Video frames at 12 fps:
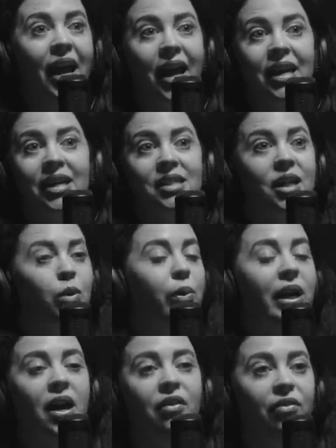and he's like, we
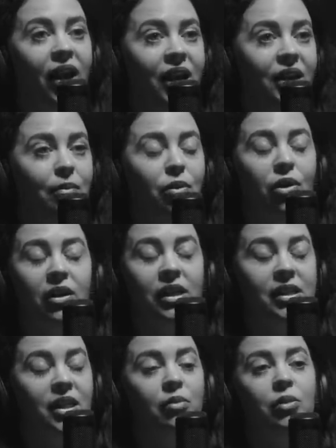can't fight anymore. And he
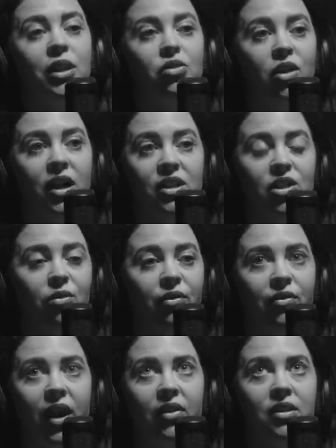said that he tried to do a fight.